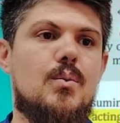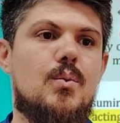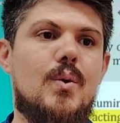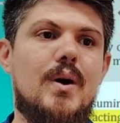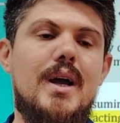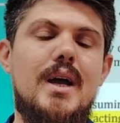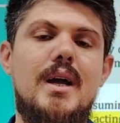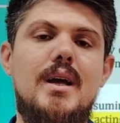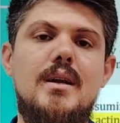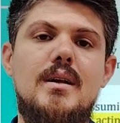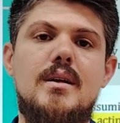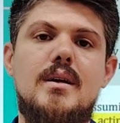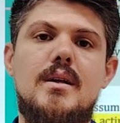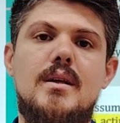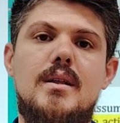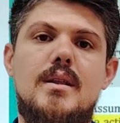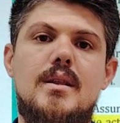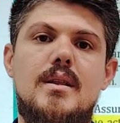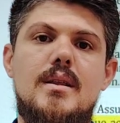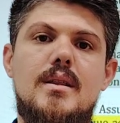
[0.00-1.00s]

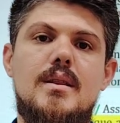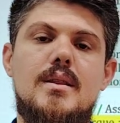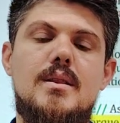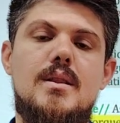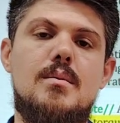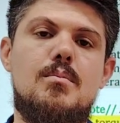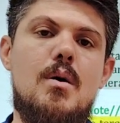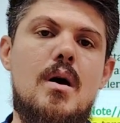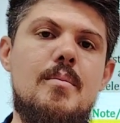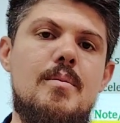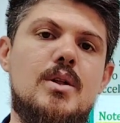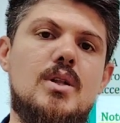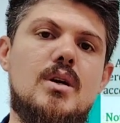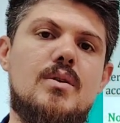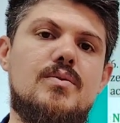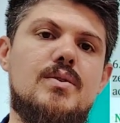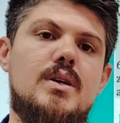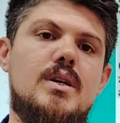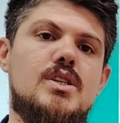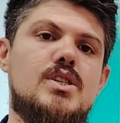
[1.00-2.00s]
when the moment
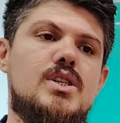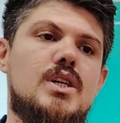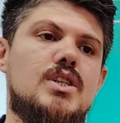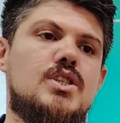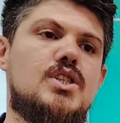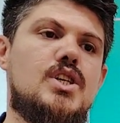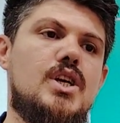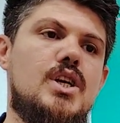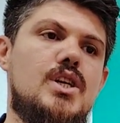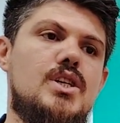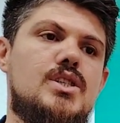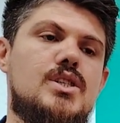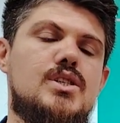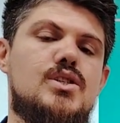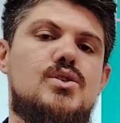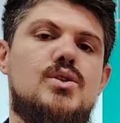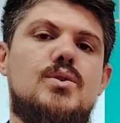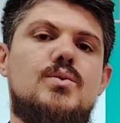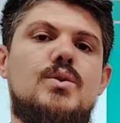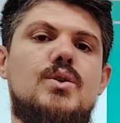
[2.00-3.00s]
of inertia
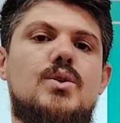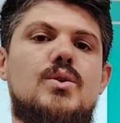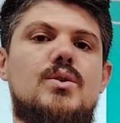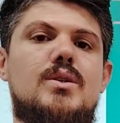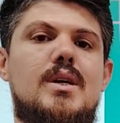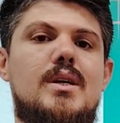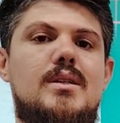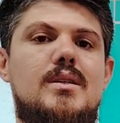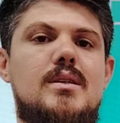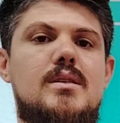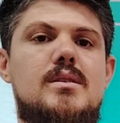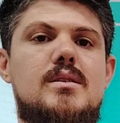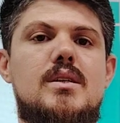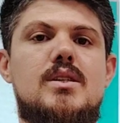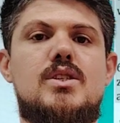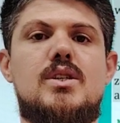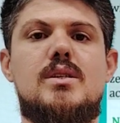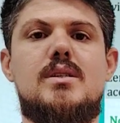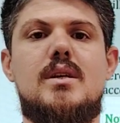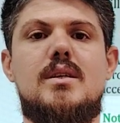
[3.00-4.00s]
changes during rotating,
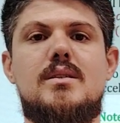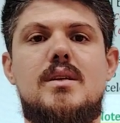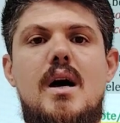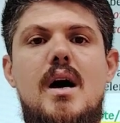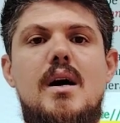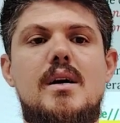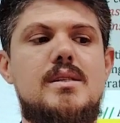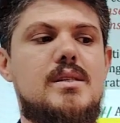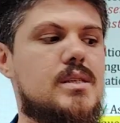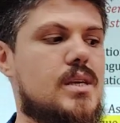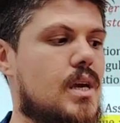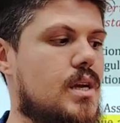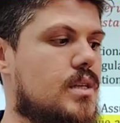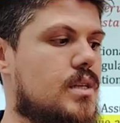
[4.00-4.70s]
such as an ice